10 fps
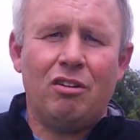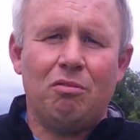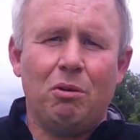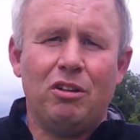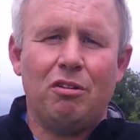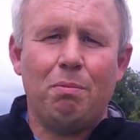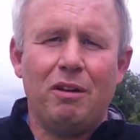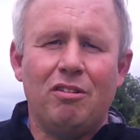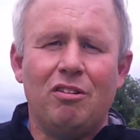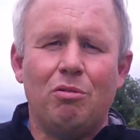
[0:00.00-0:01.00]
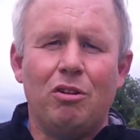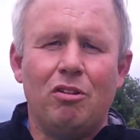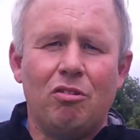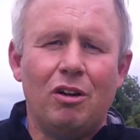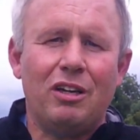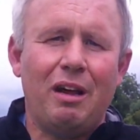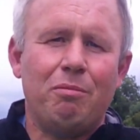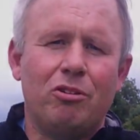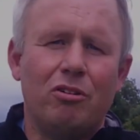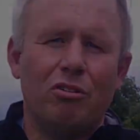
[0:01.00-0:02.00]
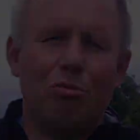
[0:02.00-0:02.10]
multi-species when the soil temperature is